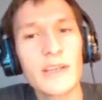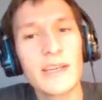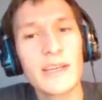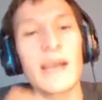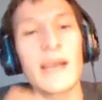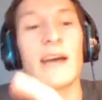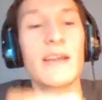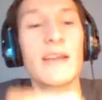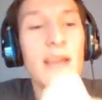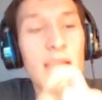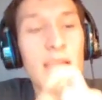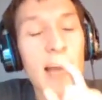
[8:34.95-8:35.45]

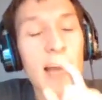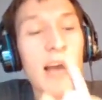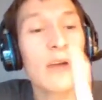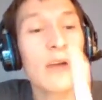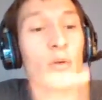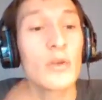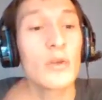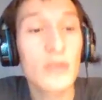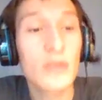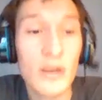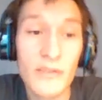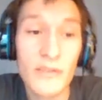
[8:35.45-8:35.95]
Yeah, I
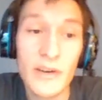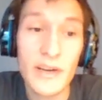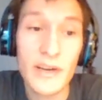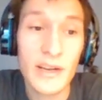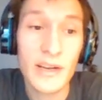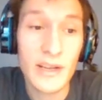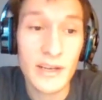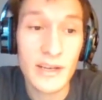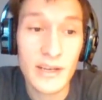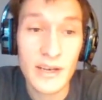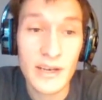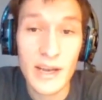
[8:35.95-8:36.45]
will cover it
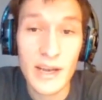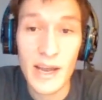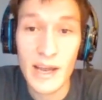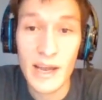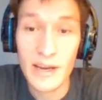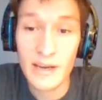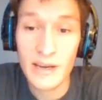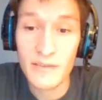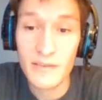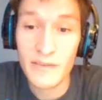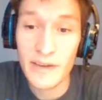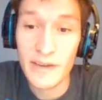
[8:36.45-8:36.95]
in an
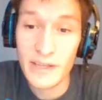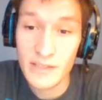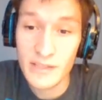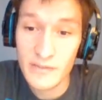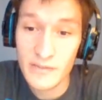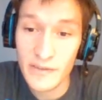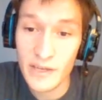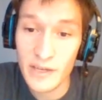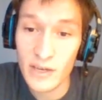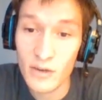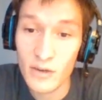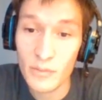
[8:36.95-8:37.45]
advanced
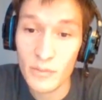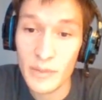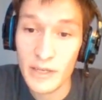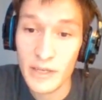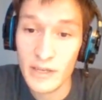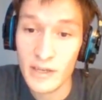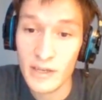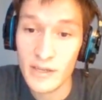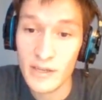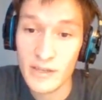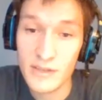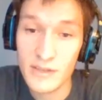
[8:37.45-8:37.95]
video
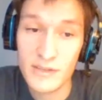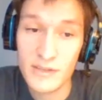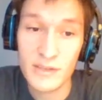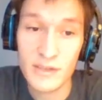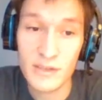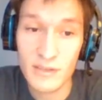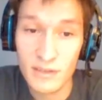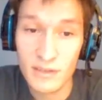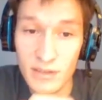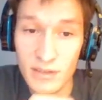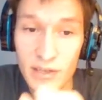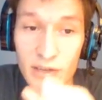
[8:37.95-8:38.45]
because
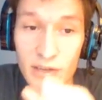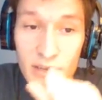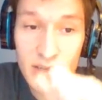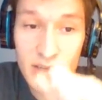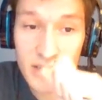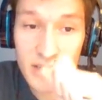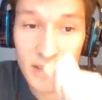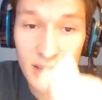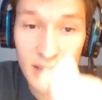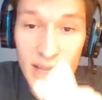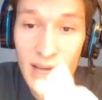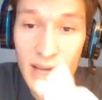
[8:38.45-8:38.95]
there is
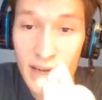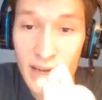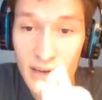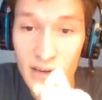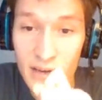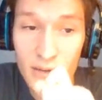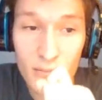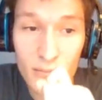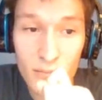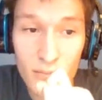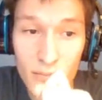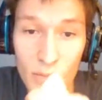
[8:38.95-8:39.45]
a lot
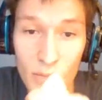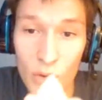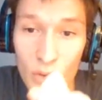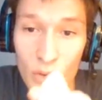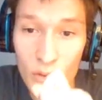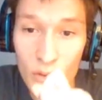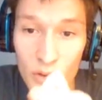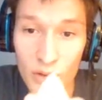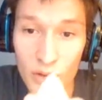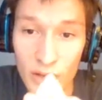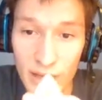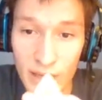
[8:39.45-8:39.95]

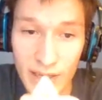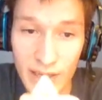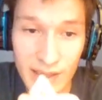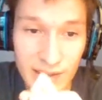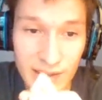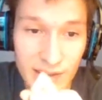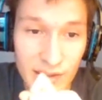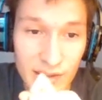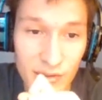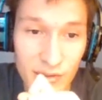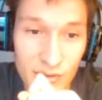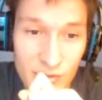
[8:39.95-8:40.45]
more like
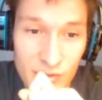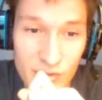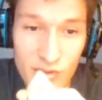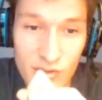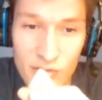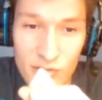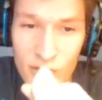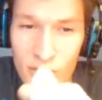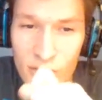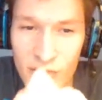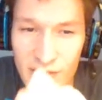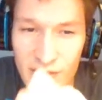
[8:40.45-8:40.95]
little
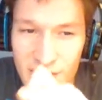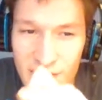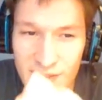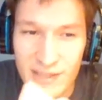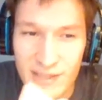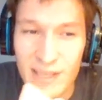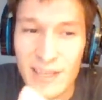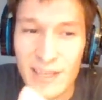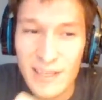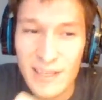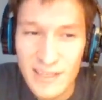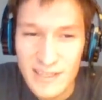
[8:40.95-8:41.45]
scrutinous
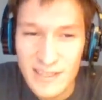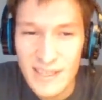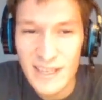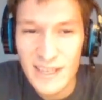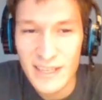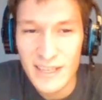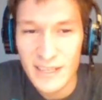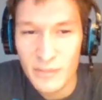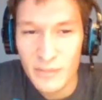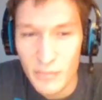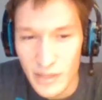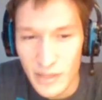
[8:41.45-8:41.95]
things that
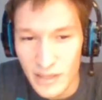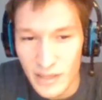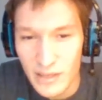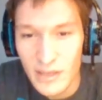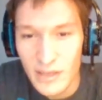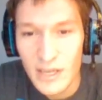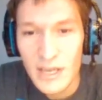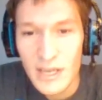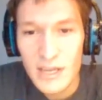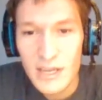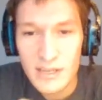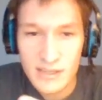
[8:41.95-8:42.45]
can be
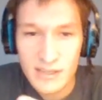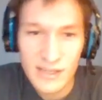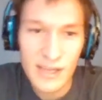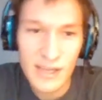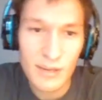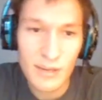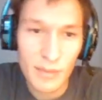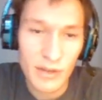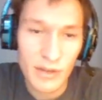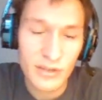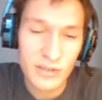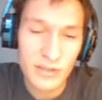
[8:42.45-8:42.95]
said
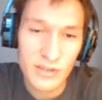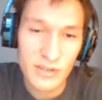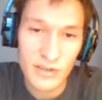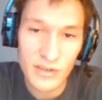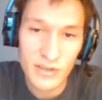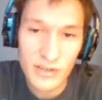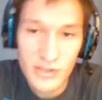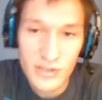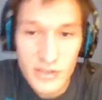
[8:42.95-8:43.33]
about the turn.